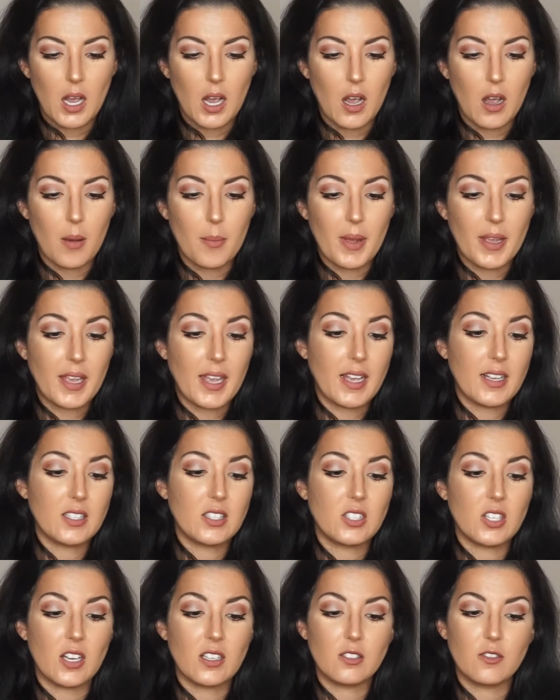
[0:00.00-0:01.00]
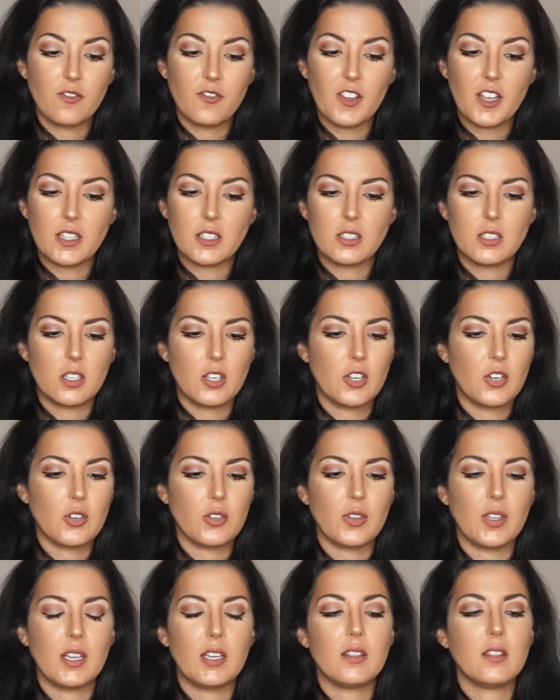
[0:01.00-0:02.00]
My case does fit
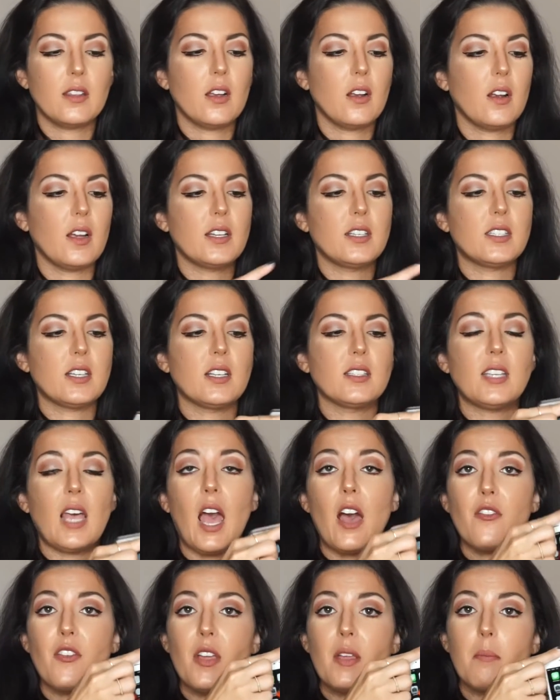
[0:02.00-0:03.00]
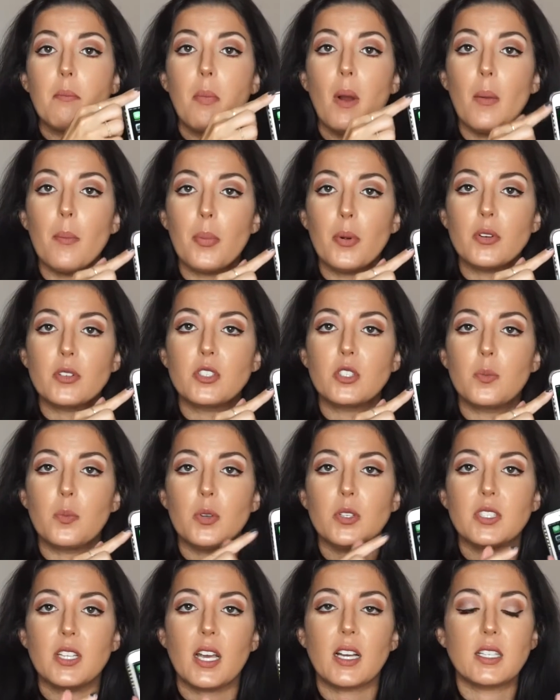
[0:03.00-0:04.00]
securely in there. It does have a bumper to
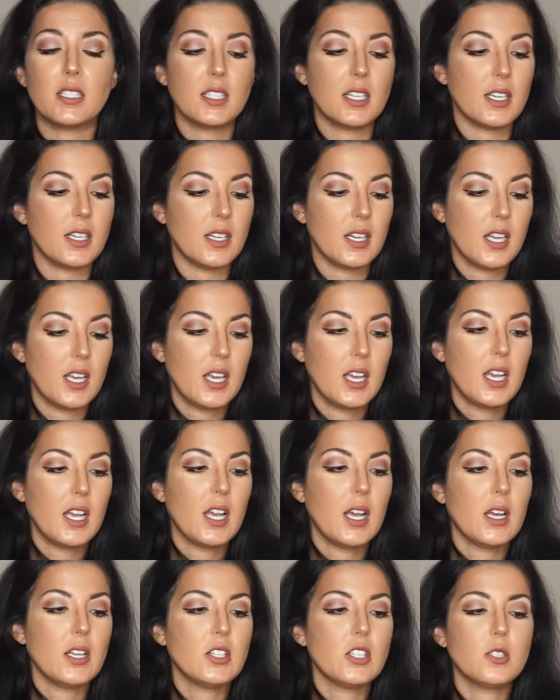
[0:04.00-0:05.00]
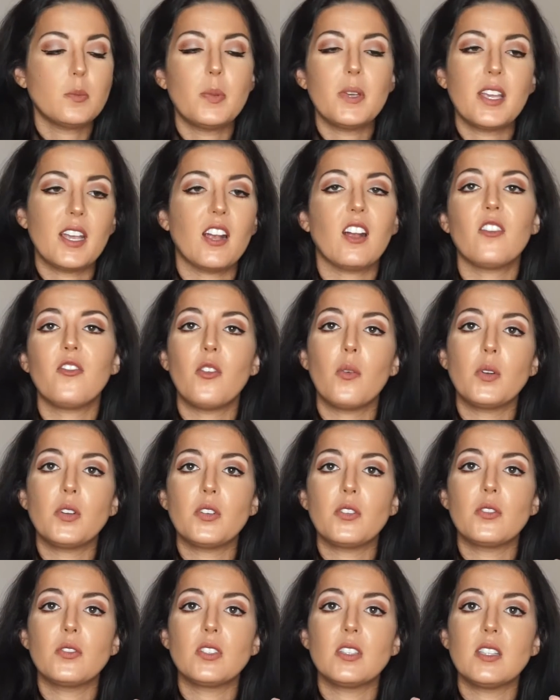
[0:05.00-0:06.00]
protect it. Just be careful when
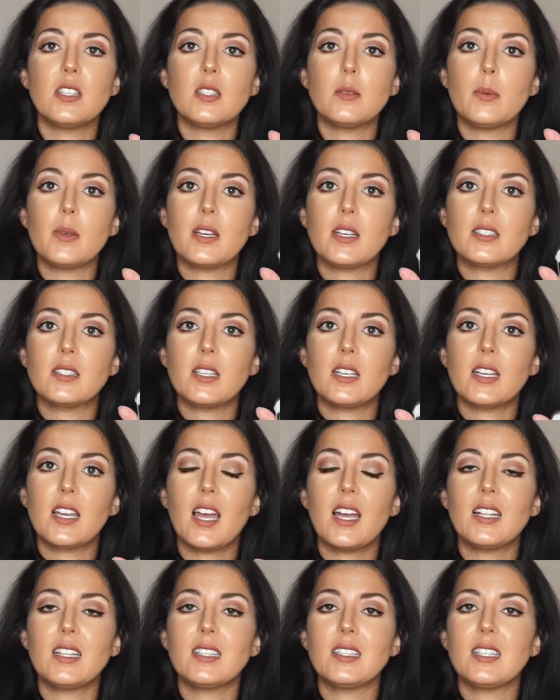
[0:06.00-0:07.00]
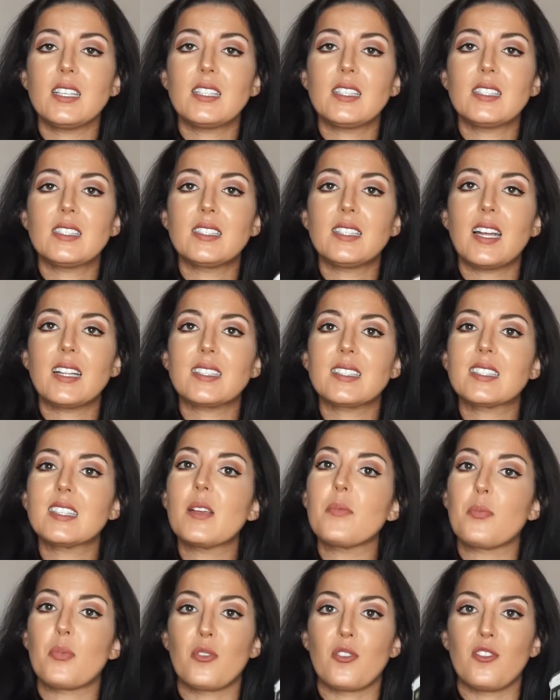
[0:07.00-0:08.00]
you're using these because it's not
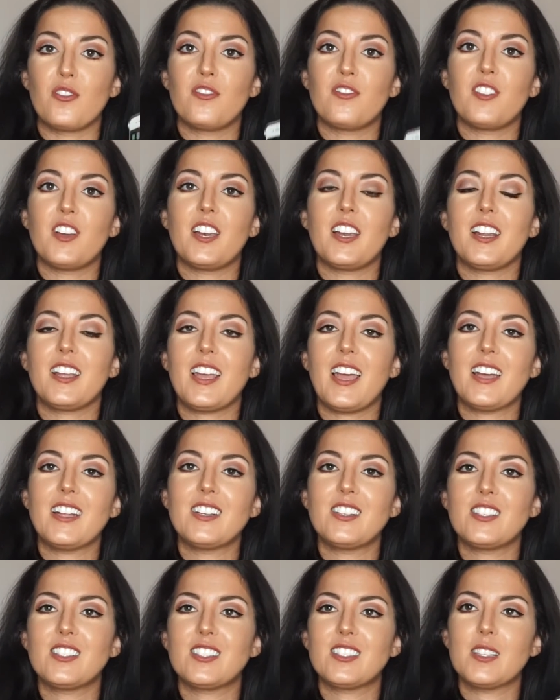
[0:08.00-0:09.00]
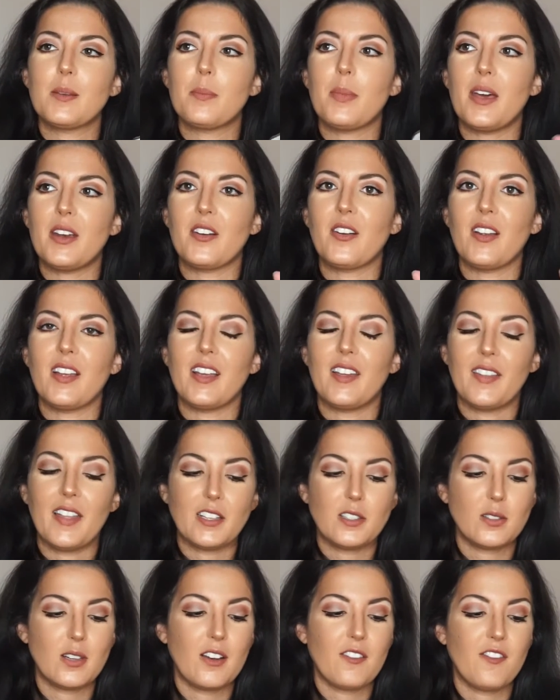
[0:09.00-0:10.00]
slip proof and it can just slip out of your hand.
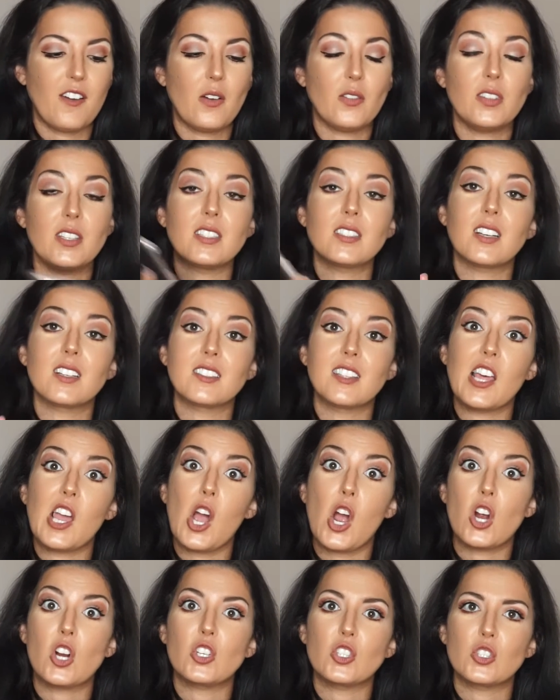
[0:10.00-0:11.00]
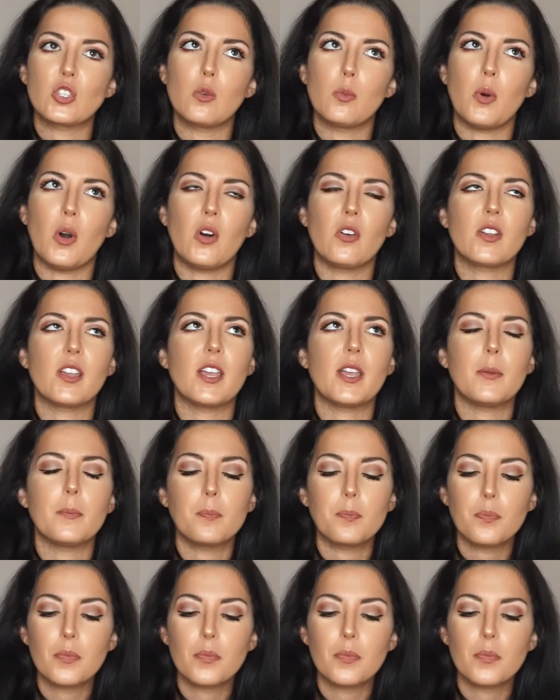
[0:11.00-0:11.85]
That's what I found with these because they are so bulky.